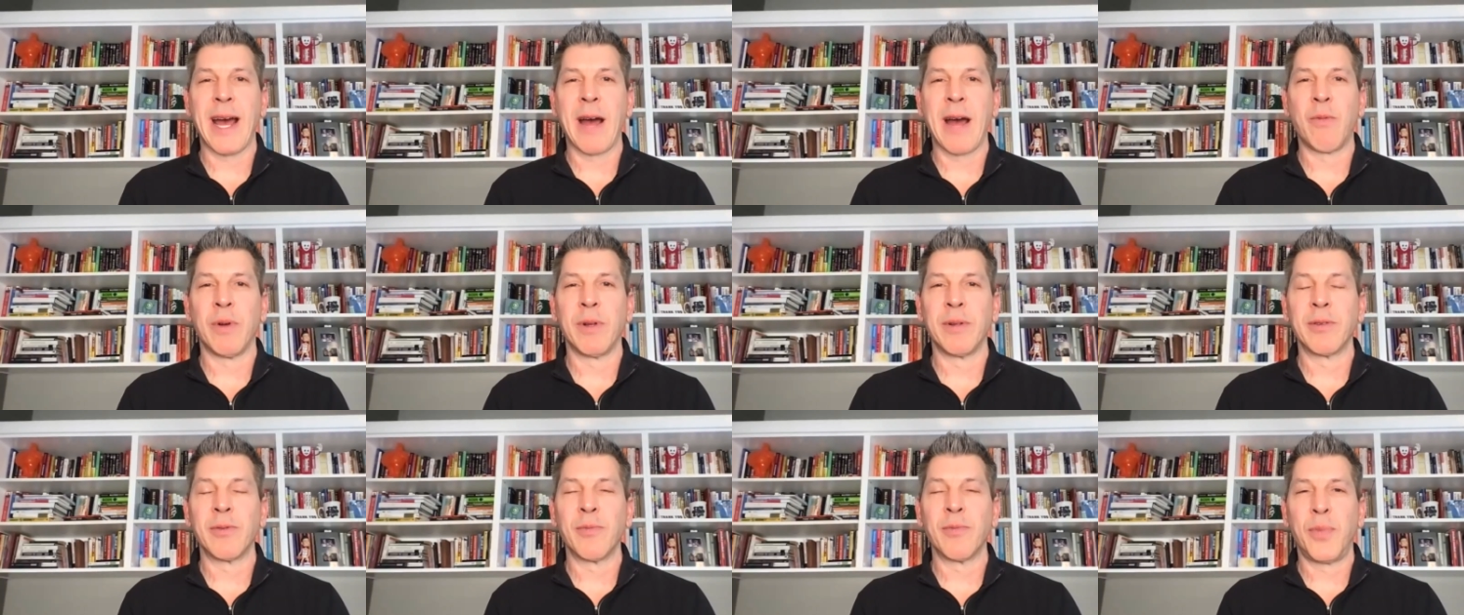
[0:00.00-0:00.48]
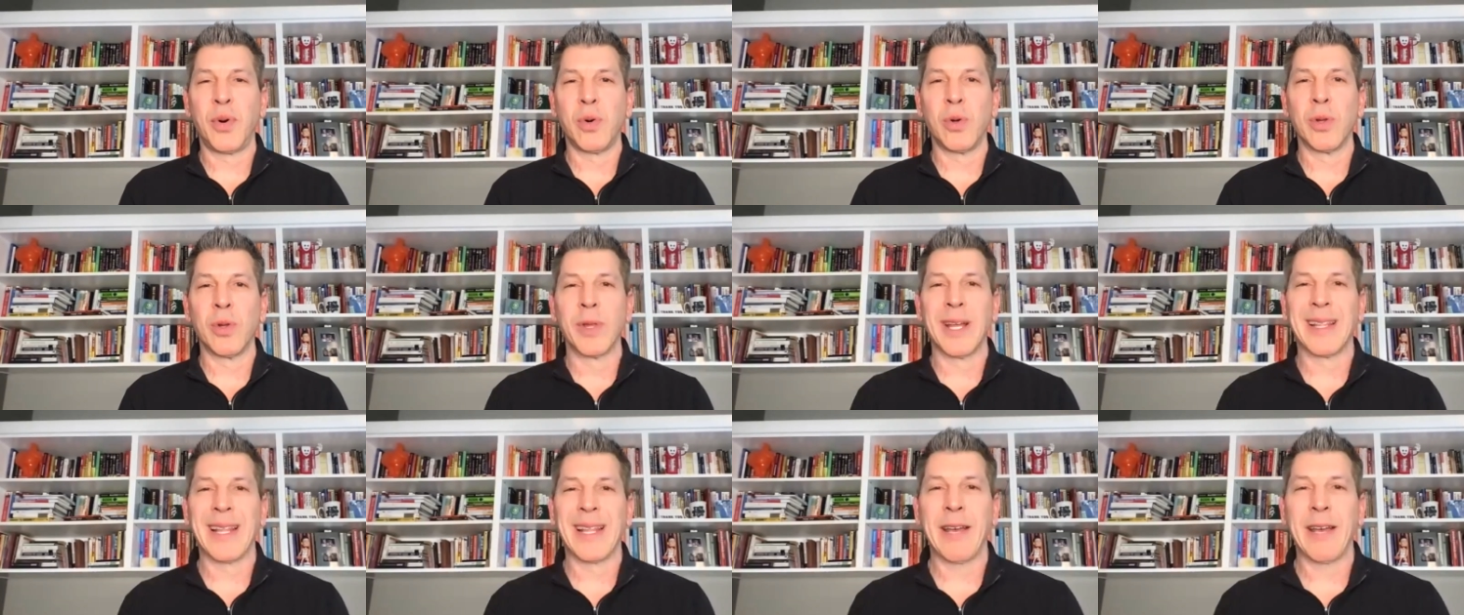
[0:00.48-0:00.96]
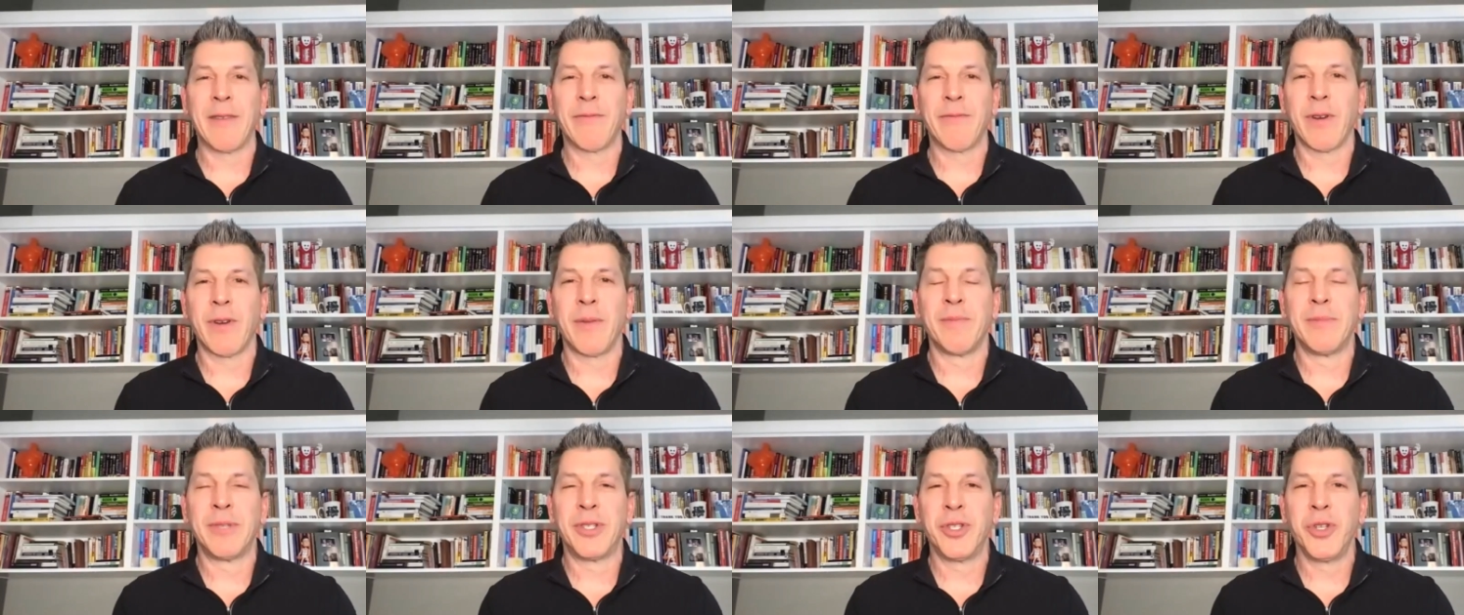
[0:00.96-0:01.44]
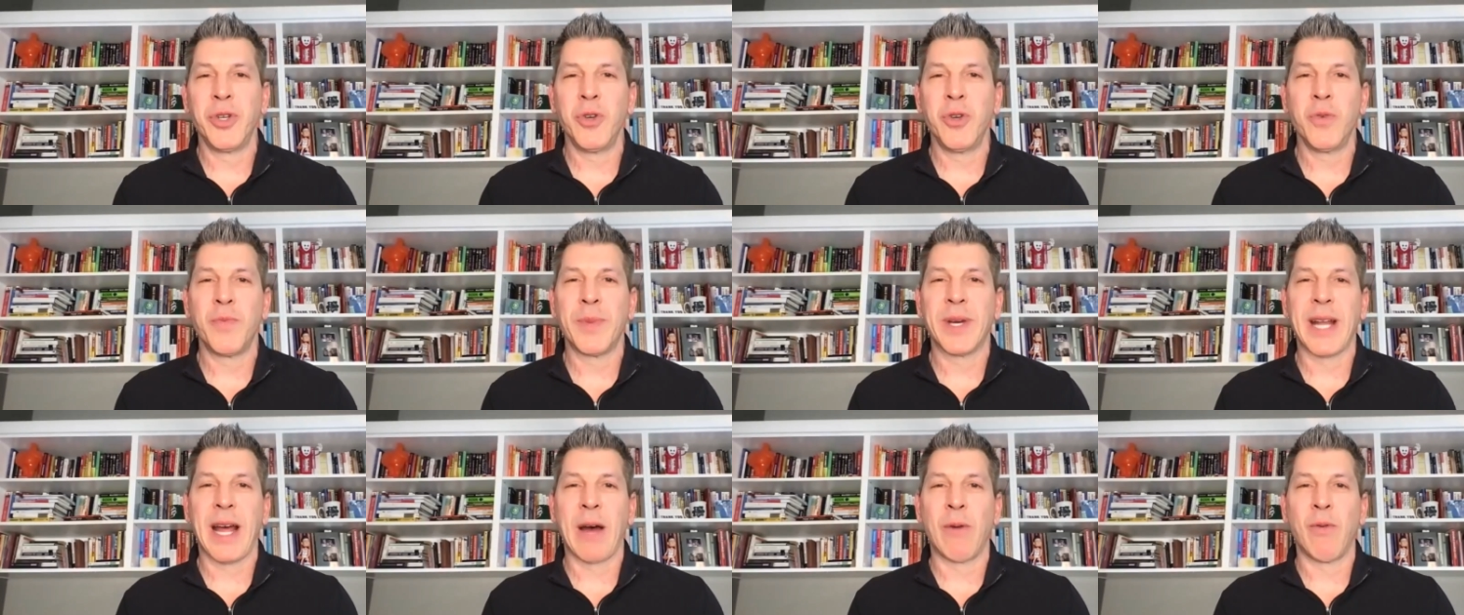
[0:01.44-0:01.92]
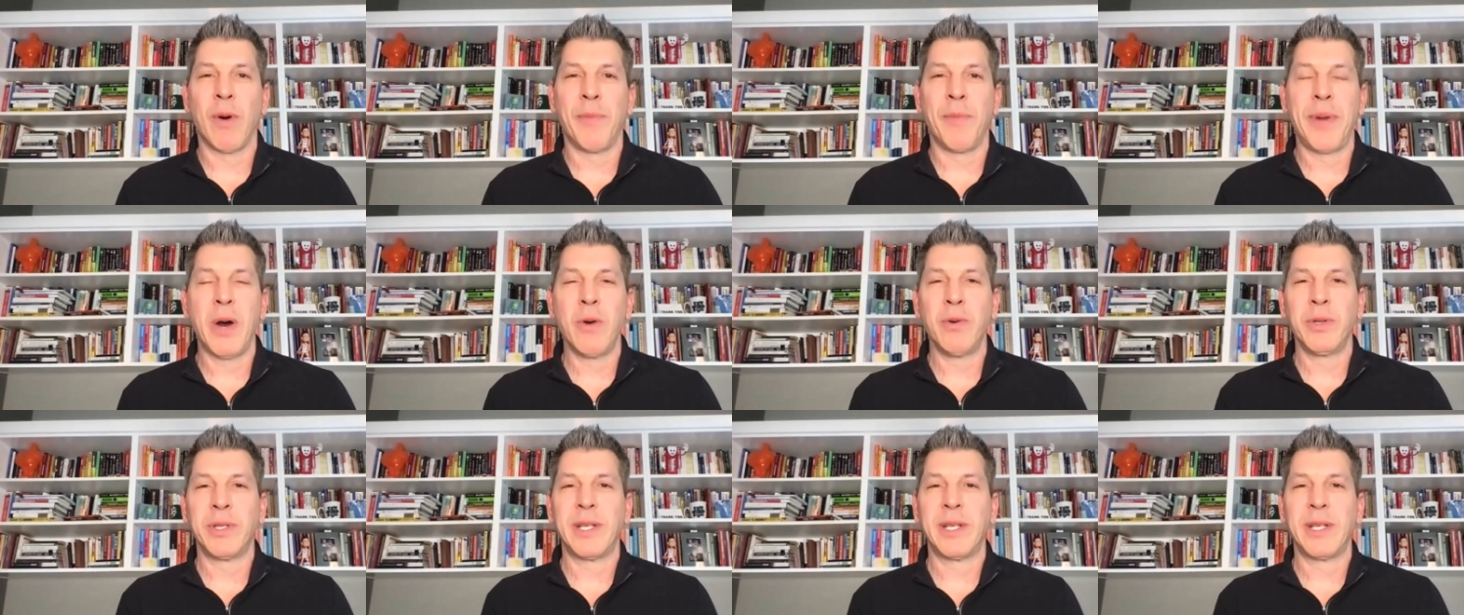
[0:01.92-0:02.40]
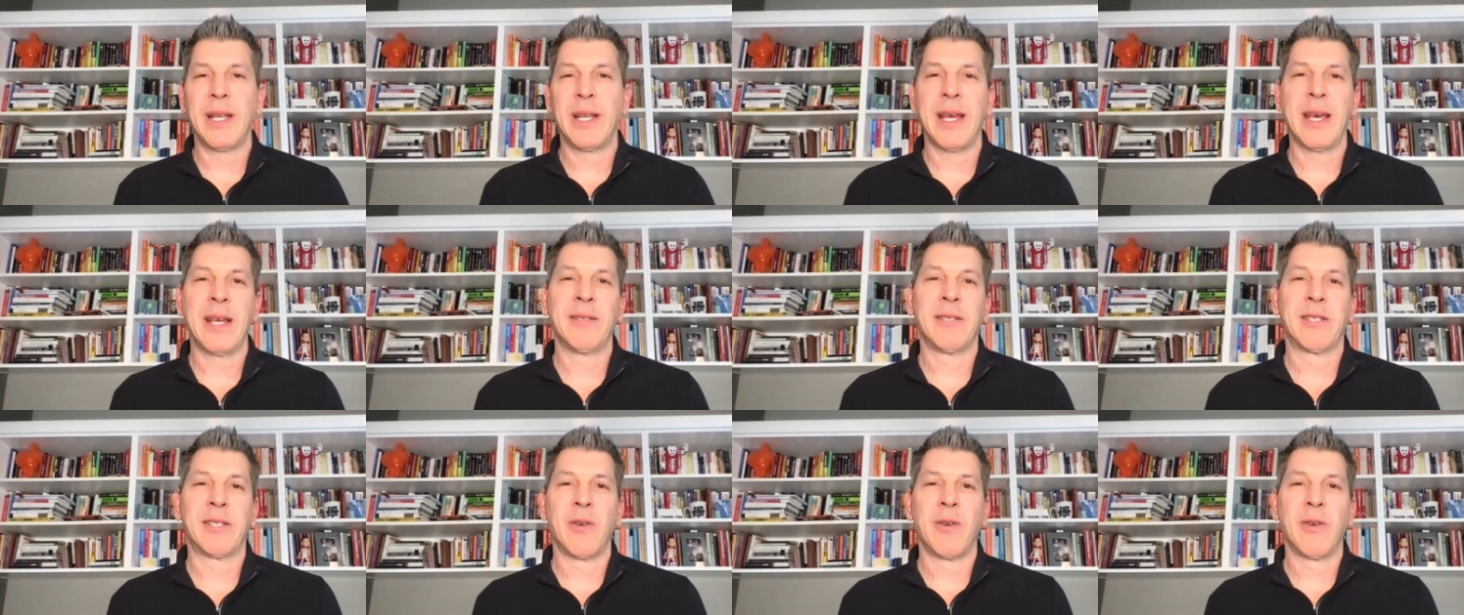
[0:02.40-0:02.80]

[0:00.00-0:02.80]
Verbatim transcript: I will pull the link from Zoom and I will post it in.